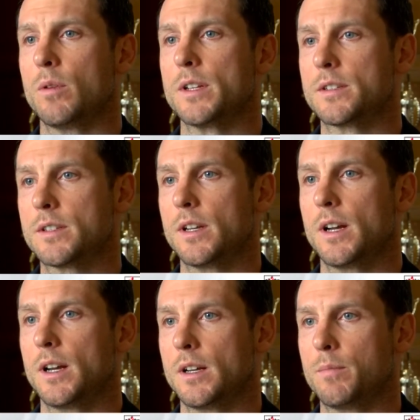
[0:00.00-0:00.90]
it was
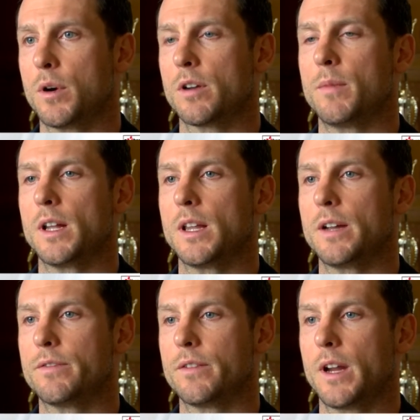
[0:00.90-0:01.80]
uh, part of my
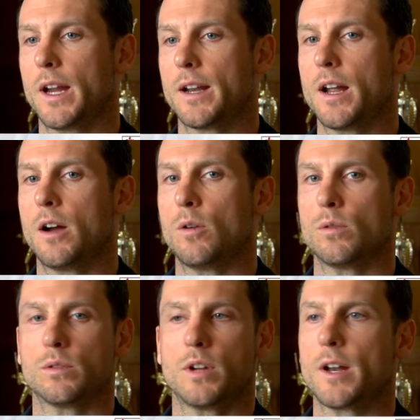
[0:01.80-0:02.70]
life and how
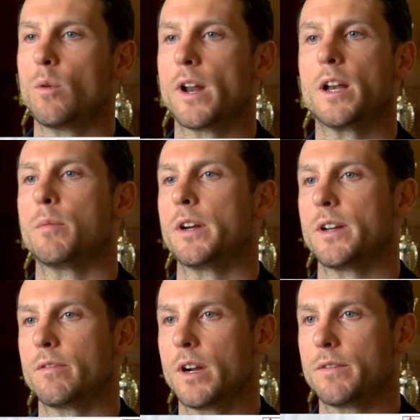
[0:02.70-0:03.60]
I don't want anybody to
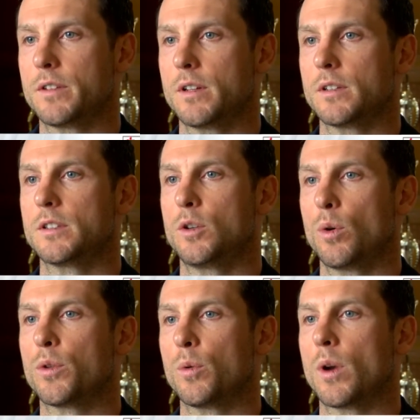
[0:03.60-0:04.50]
ever have to go
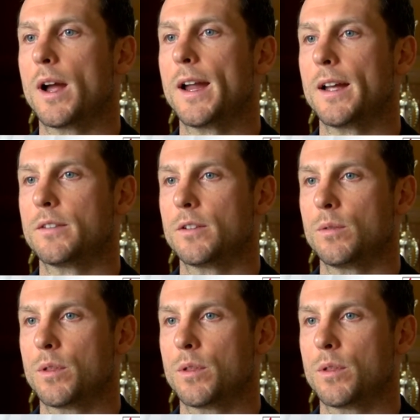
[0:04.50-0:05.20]
through what I had to